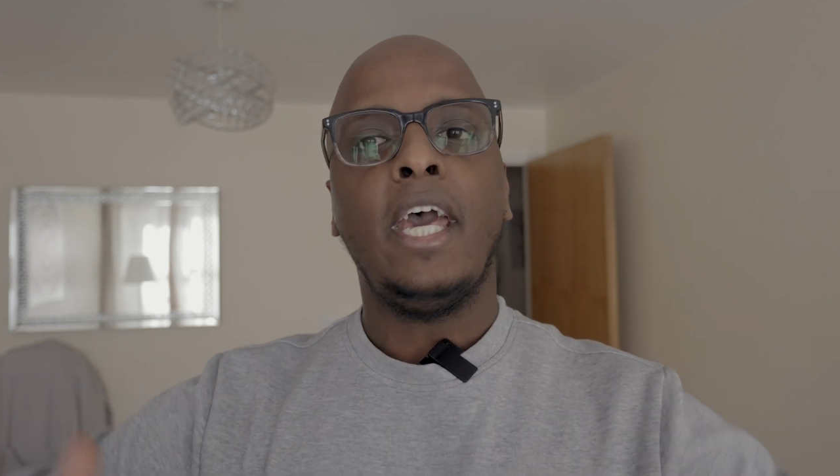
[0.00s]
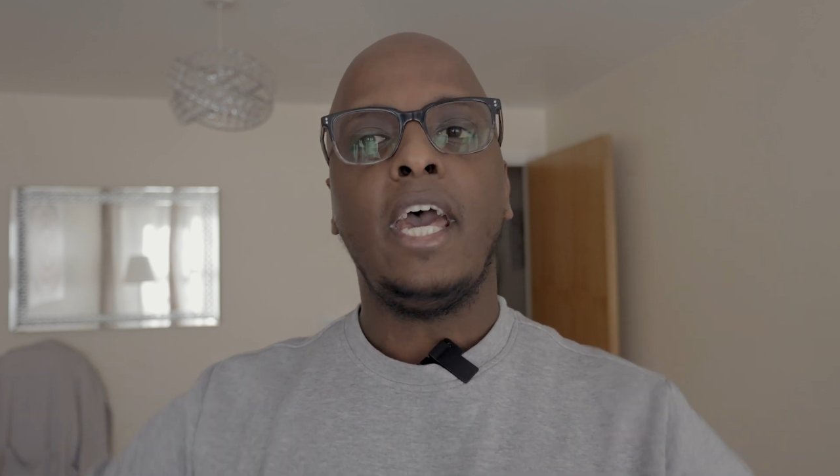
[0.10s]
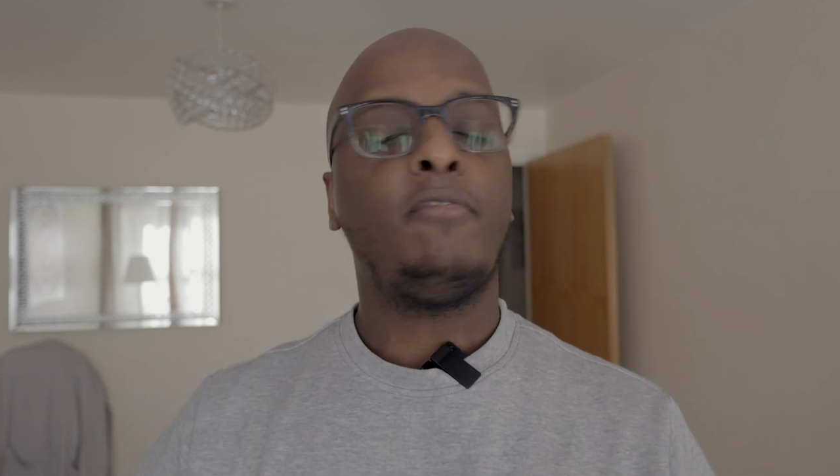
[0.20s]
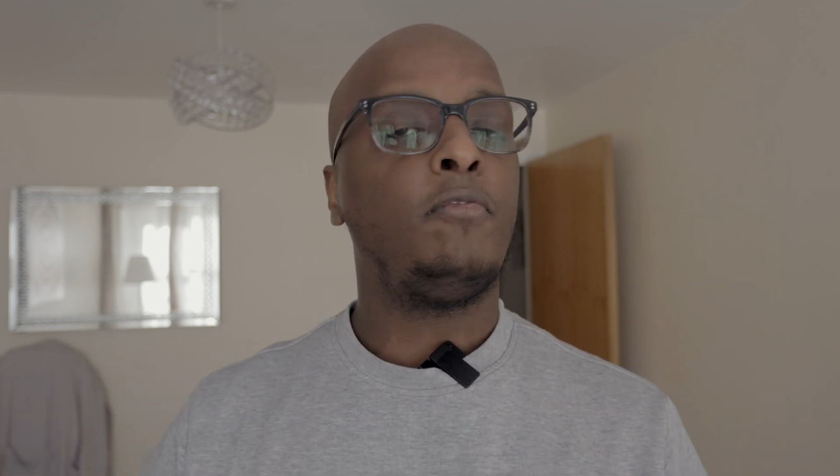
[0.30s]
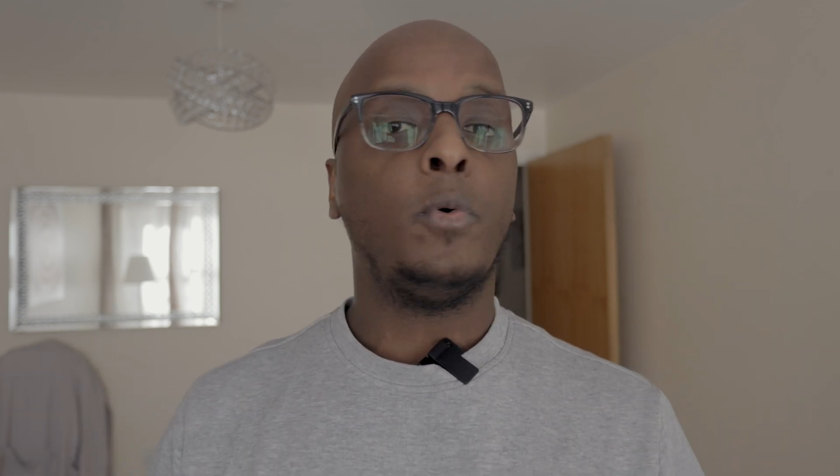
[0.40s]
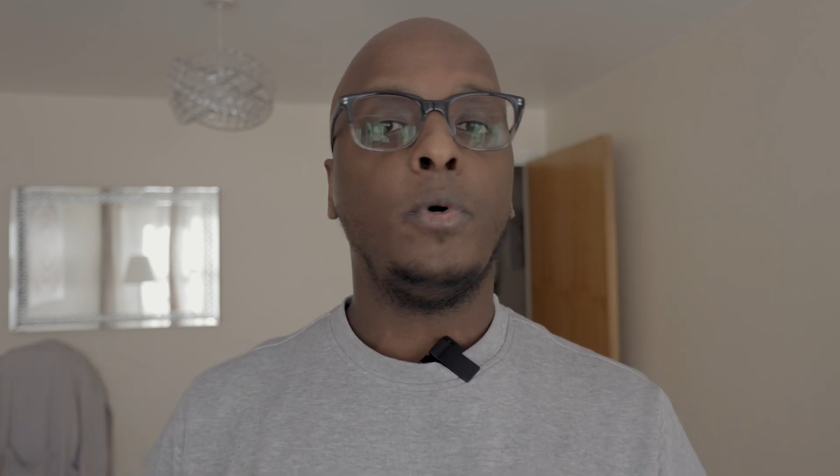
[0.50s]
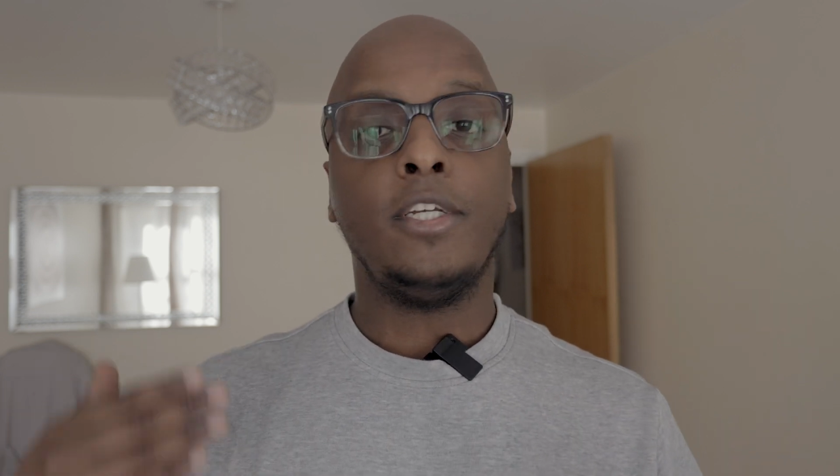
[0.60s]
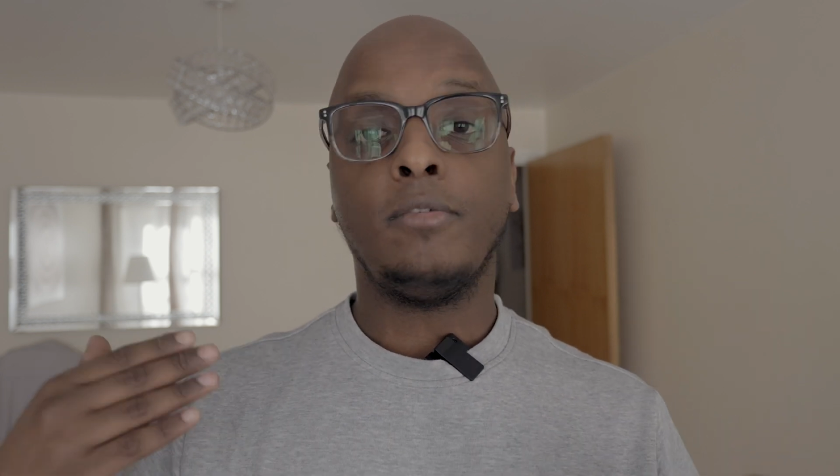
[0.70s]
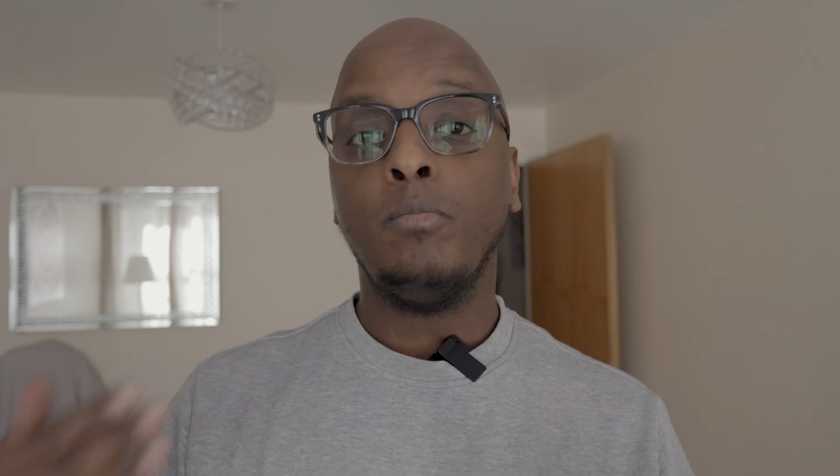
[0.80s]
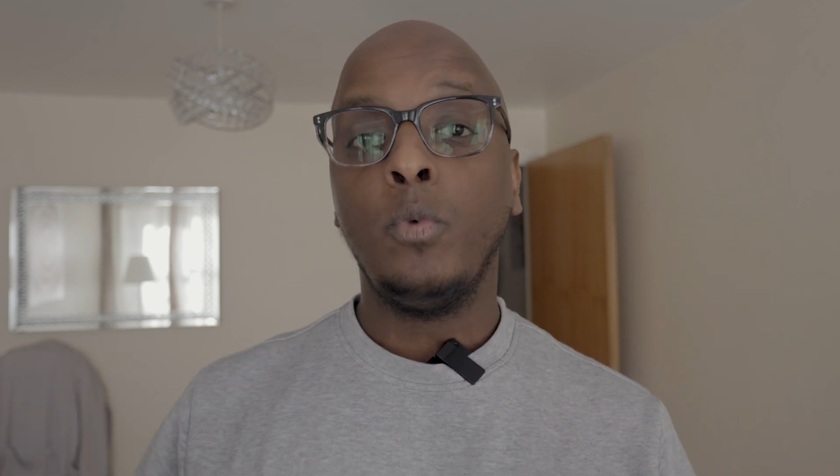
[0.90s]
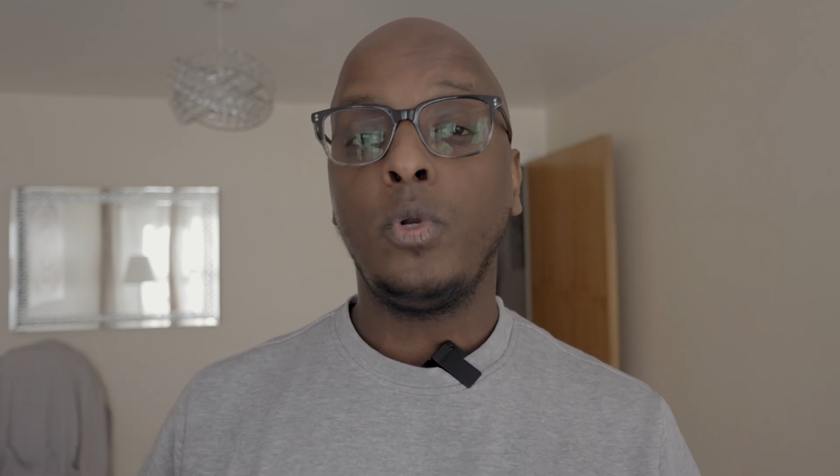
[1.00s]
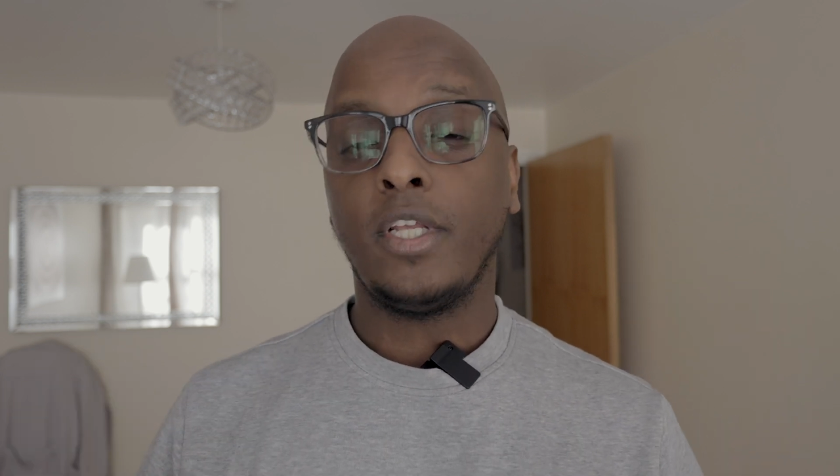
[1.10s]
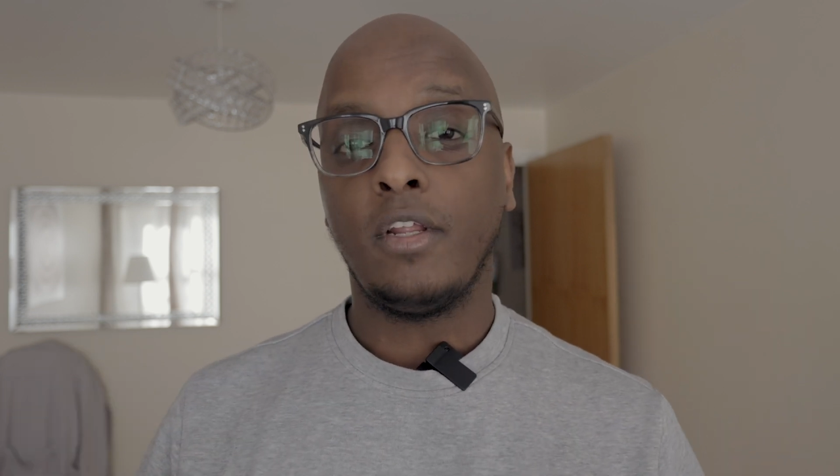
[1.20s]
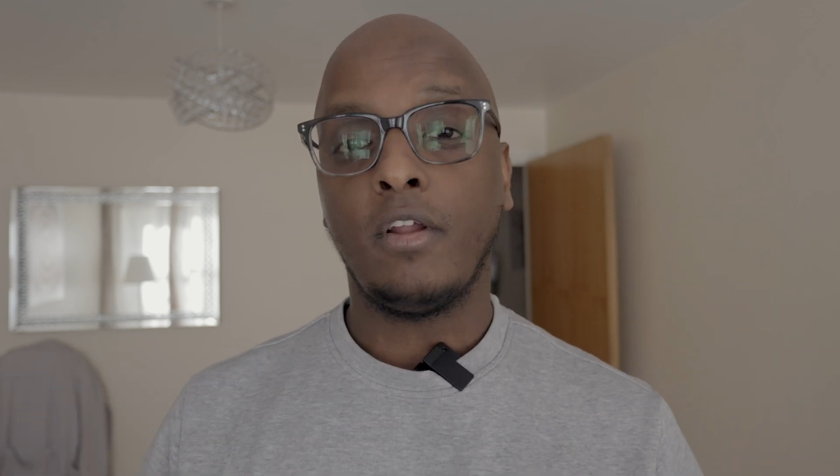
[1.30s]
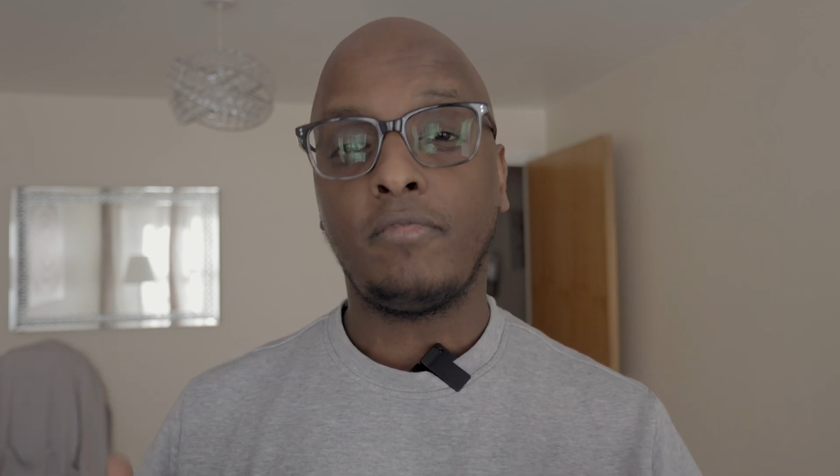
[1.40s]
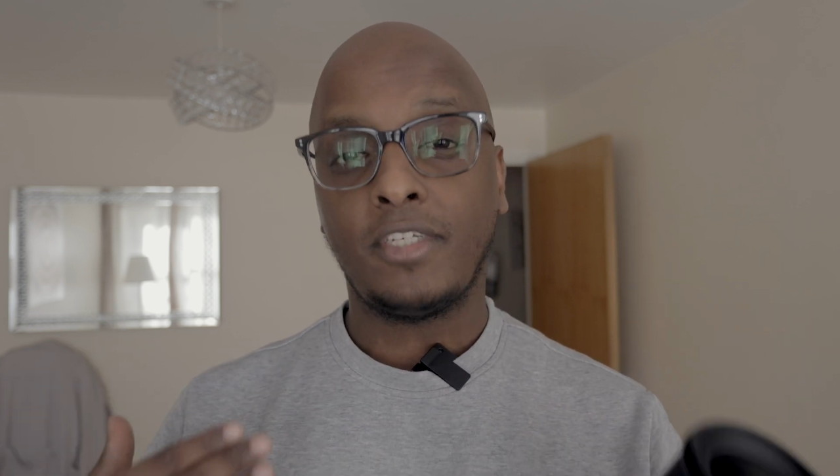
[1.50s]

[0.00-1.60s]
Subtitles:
f4 is more than enough,